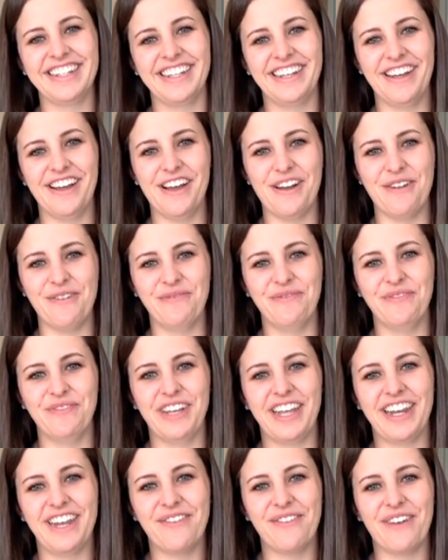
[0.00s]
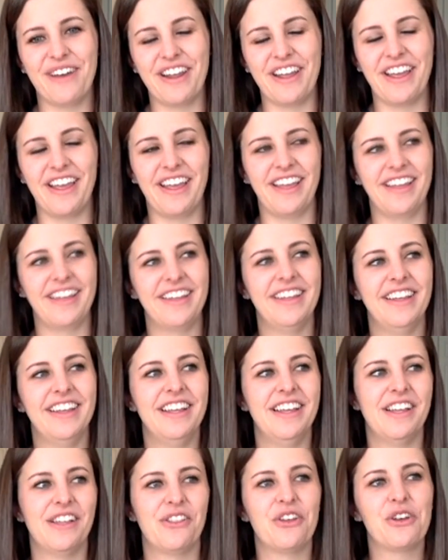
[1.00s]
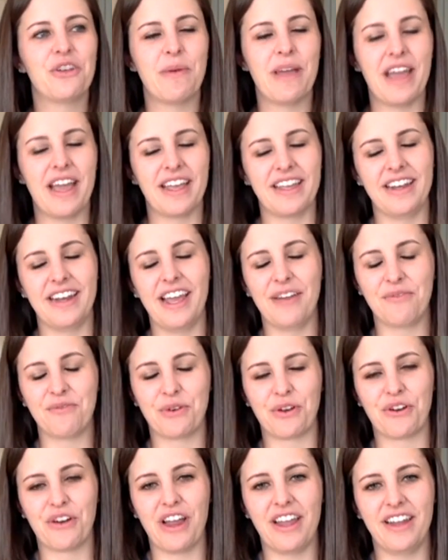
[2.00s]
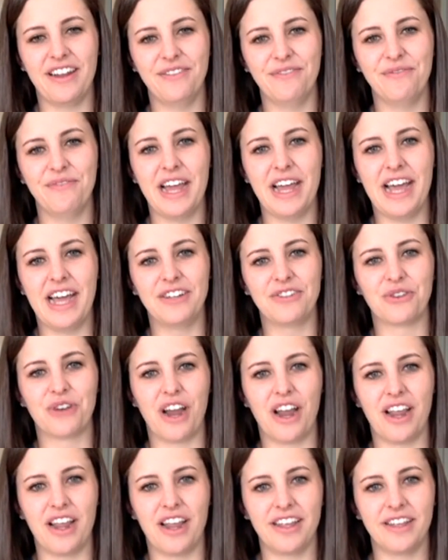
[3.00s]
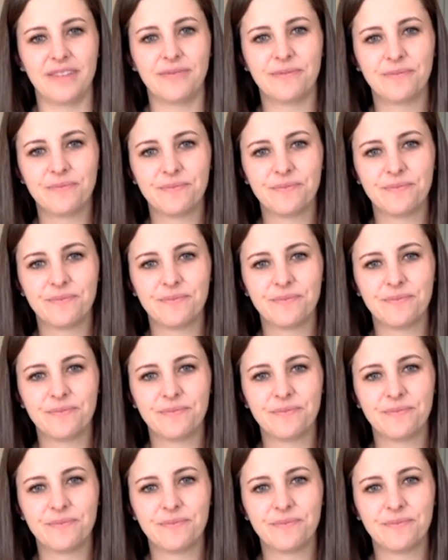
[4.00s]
Um, I didn't want to look back and have regret of not trying.